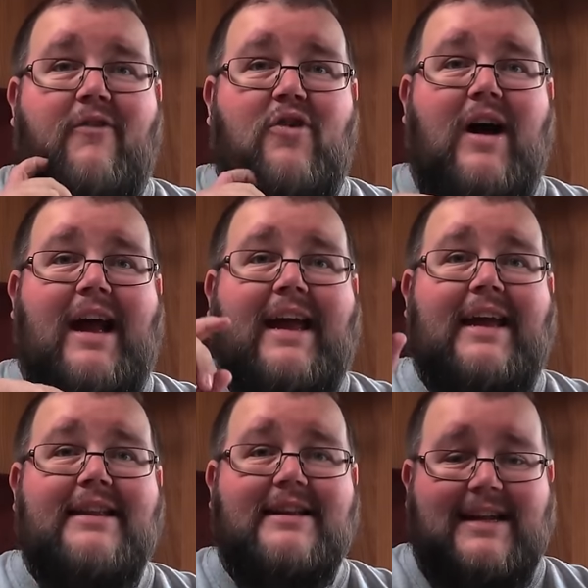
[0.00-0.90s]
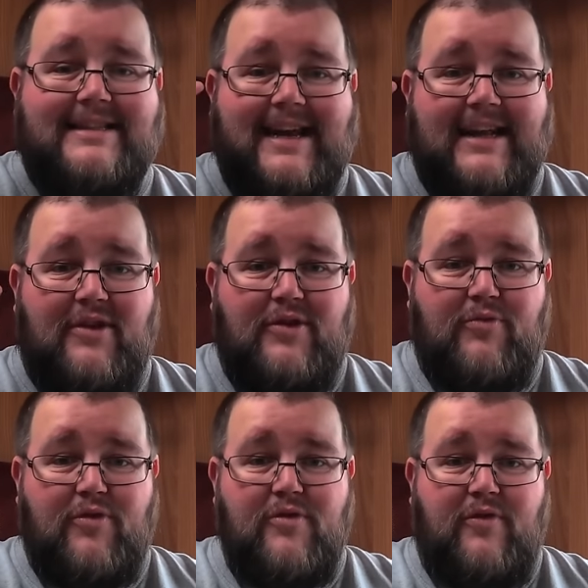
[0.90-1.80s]
I've got a little antenna on the
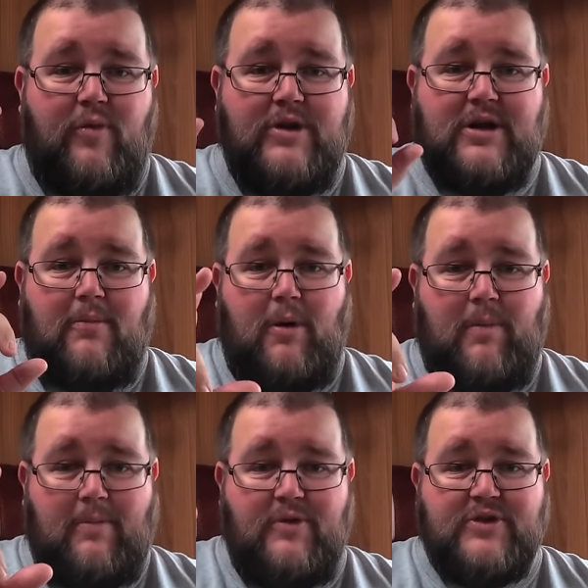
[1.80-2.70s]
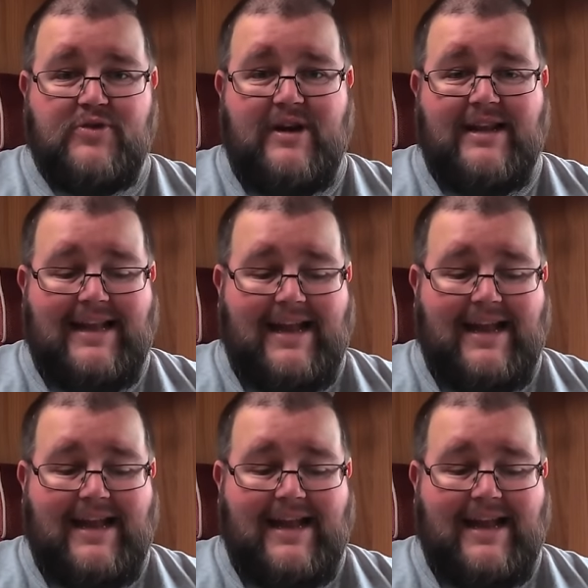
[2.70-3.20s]
roof, which I'll pop up on the screen